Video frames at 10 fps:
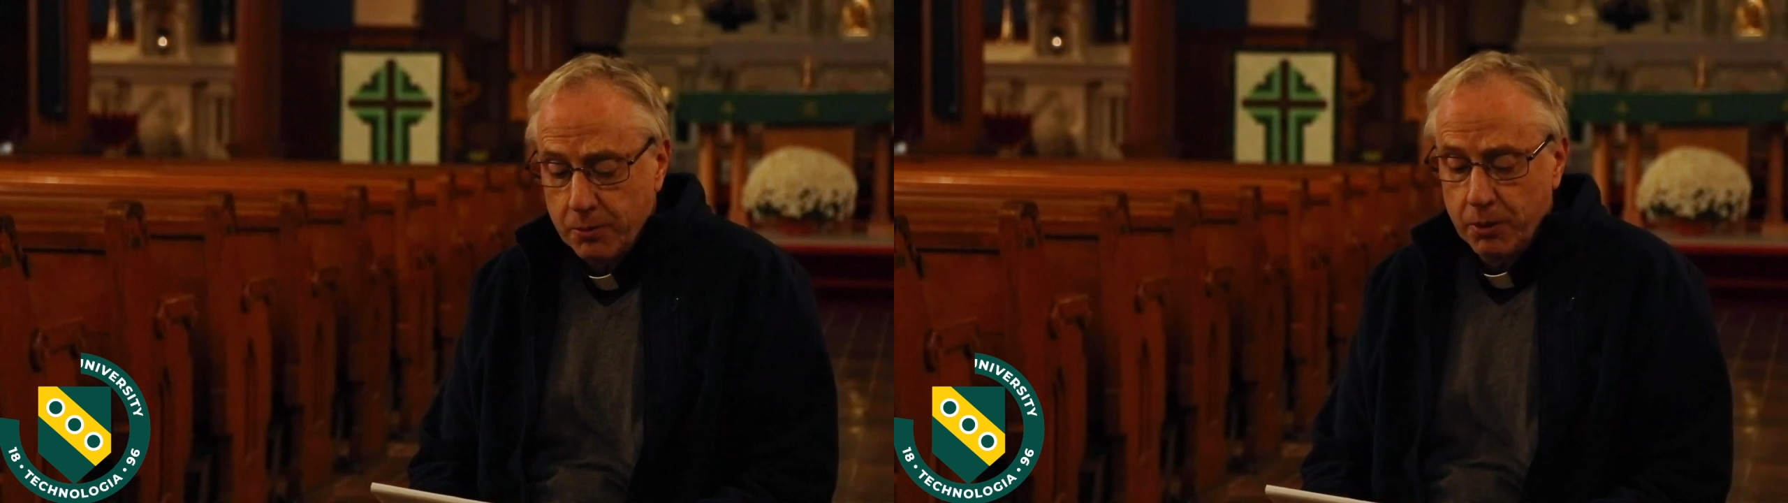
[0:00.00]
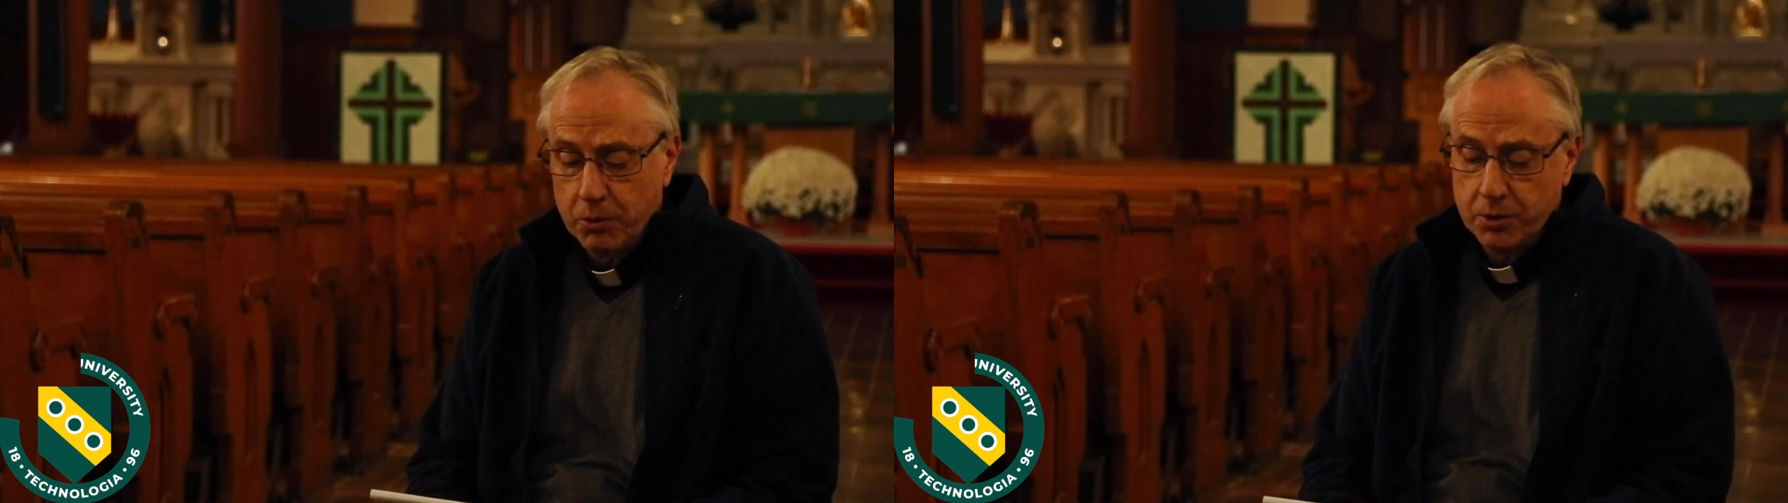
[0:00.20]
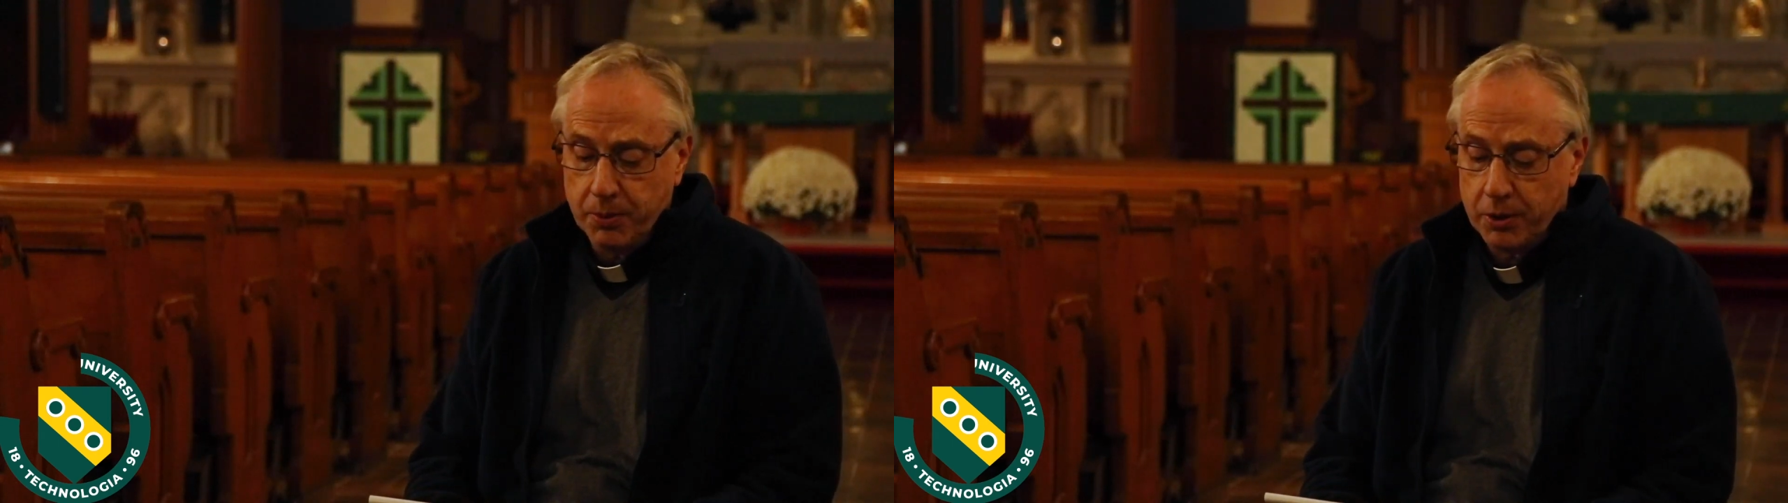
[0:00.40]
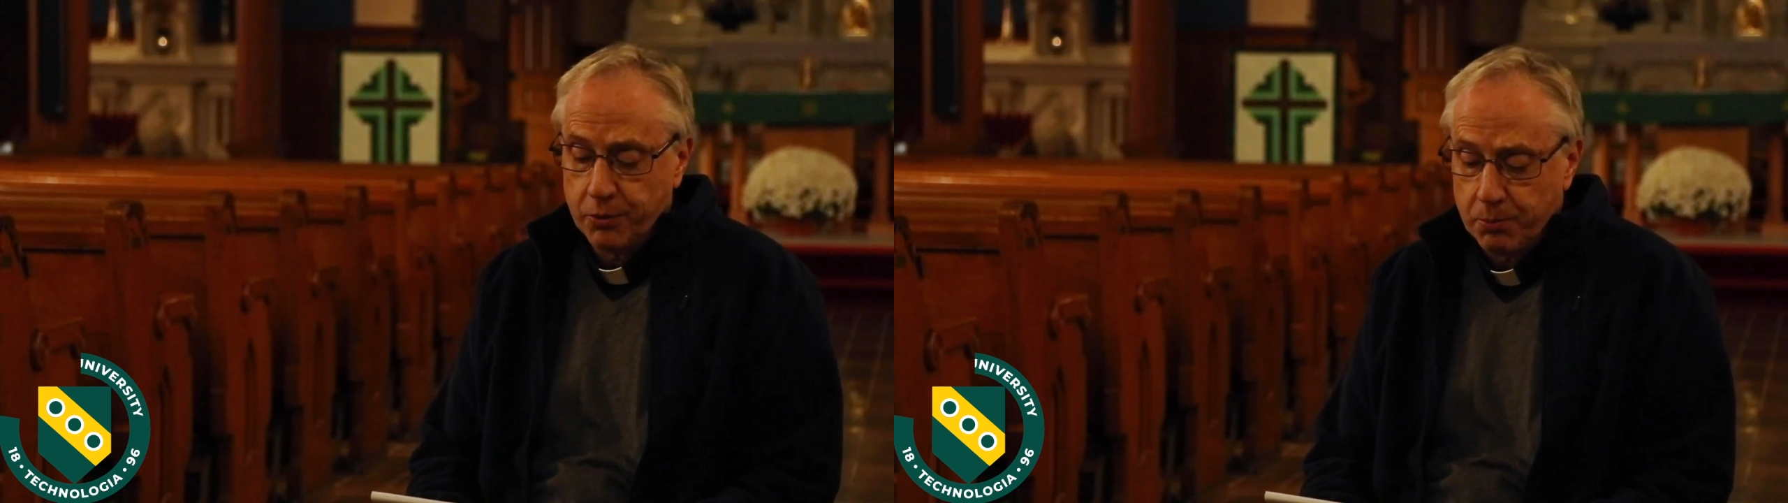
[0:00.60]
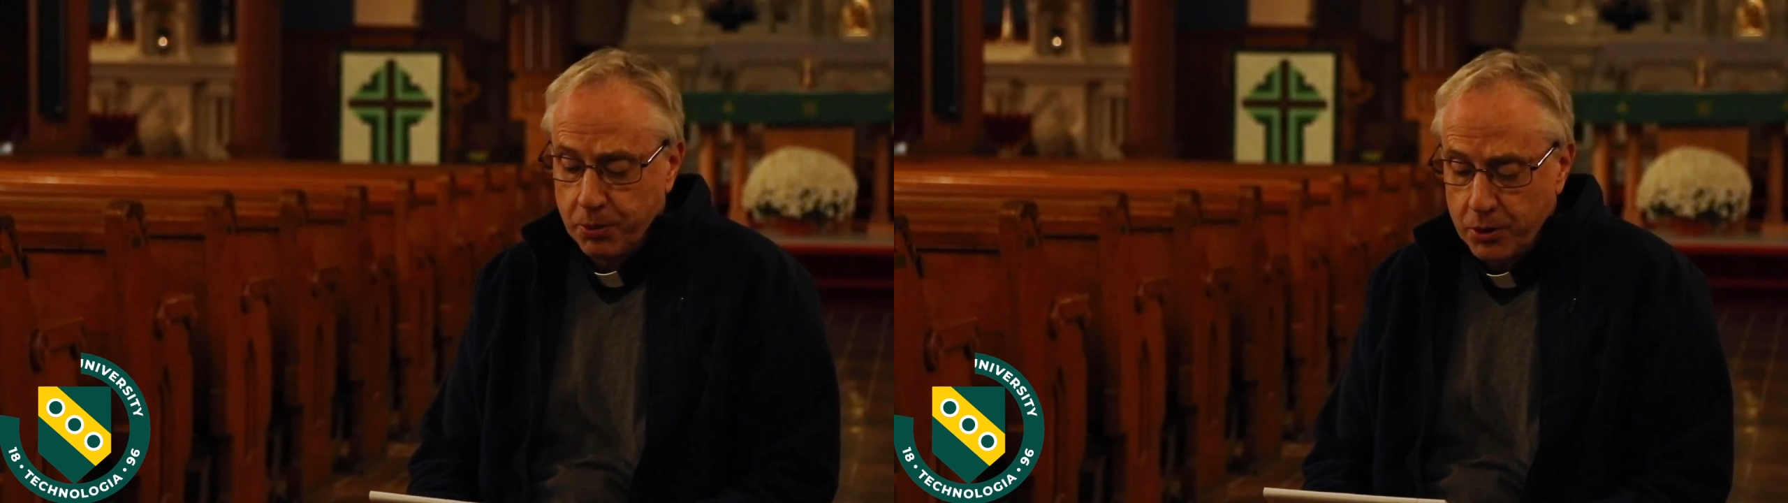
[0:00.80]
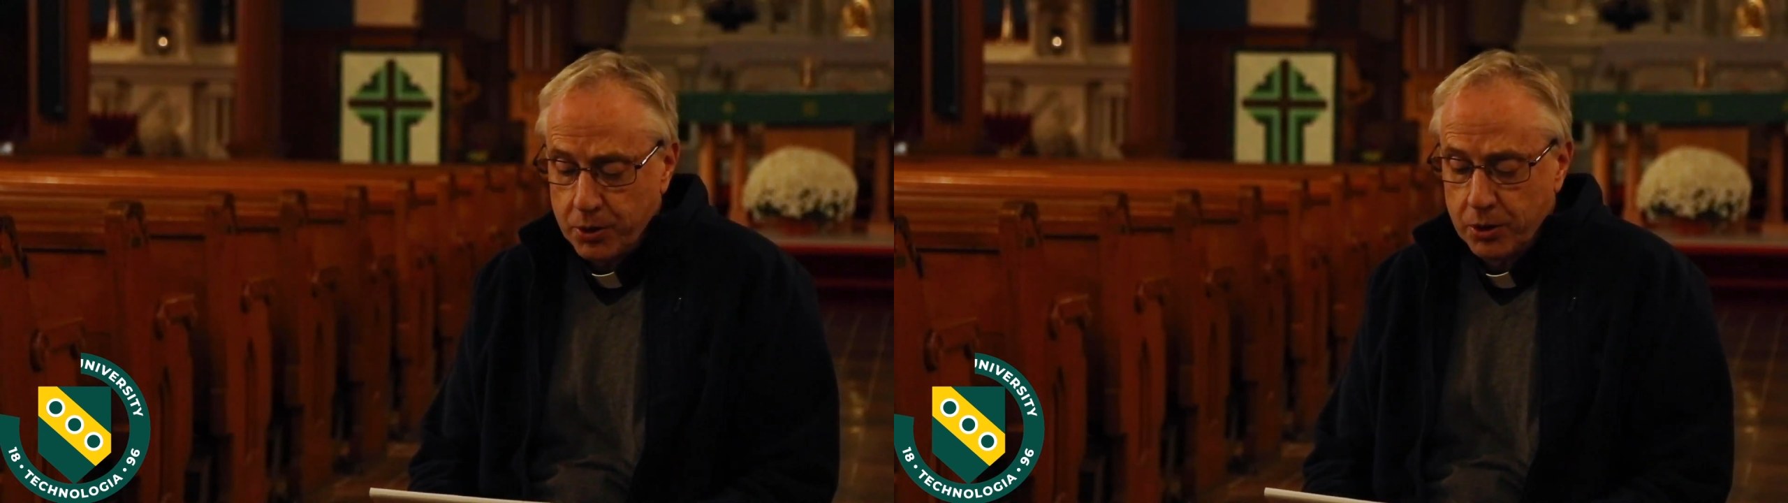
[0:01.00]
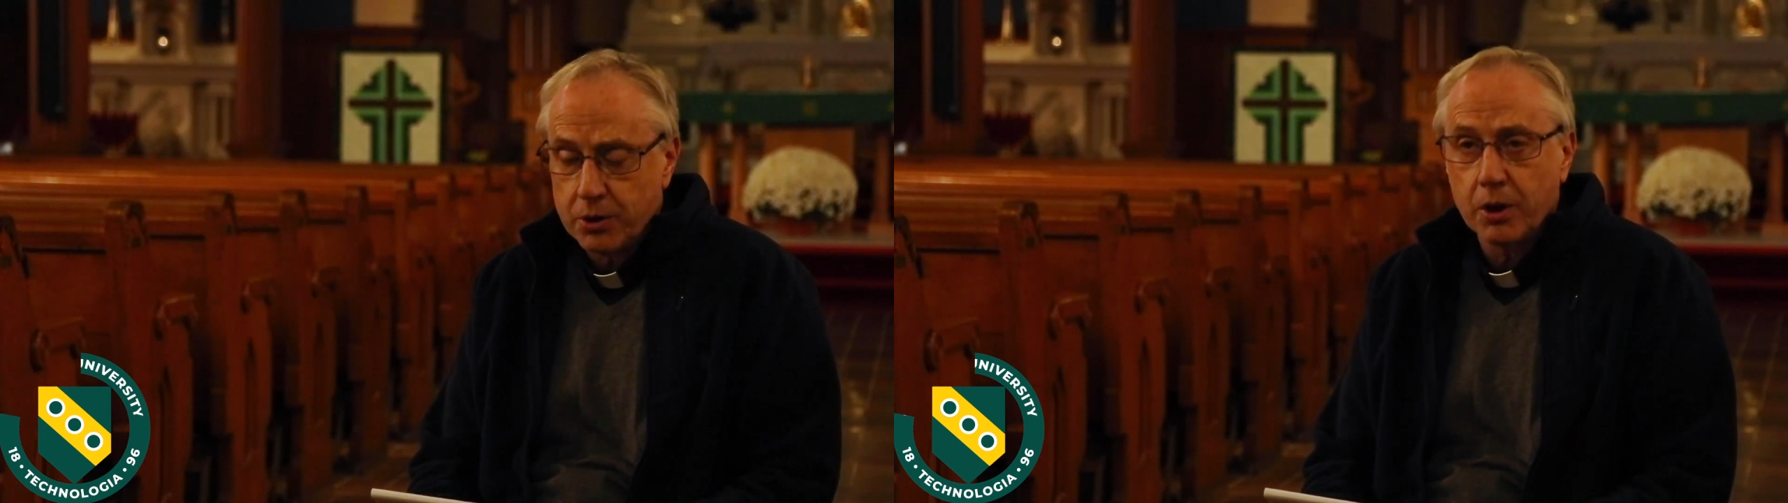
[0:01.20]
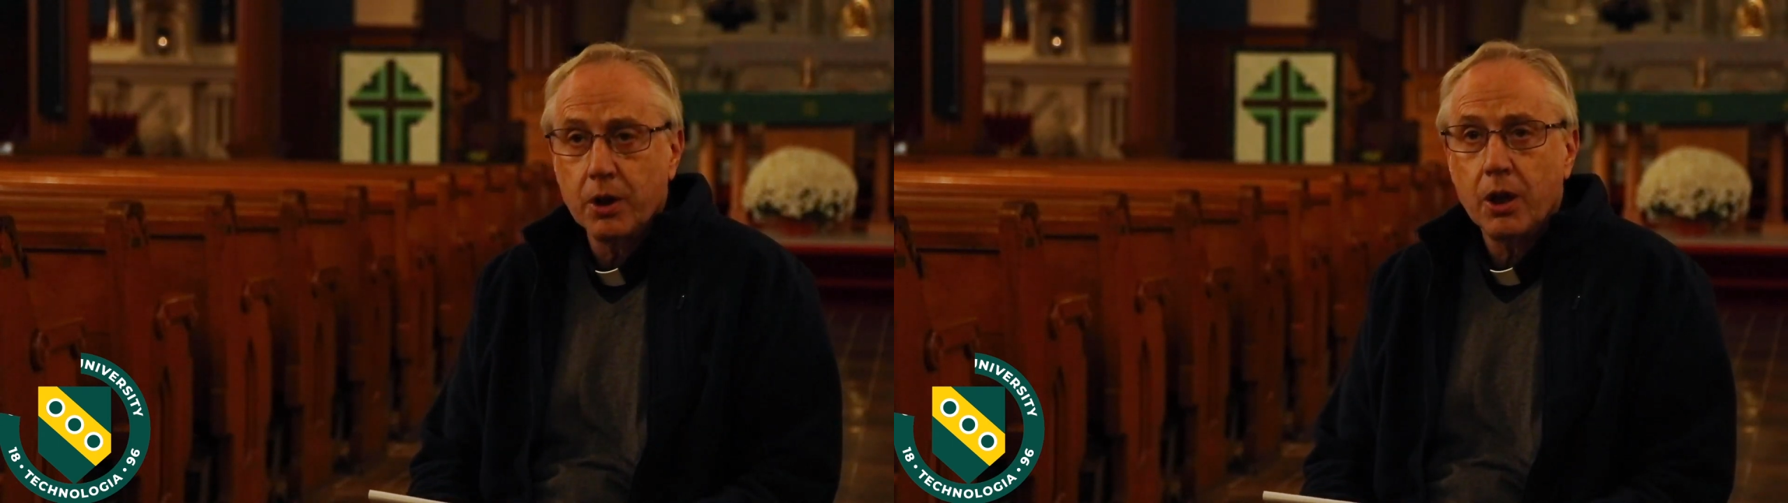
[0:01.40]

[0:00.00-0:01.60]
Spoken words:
to be respect for persons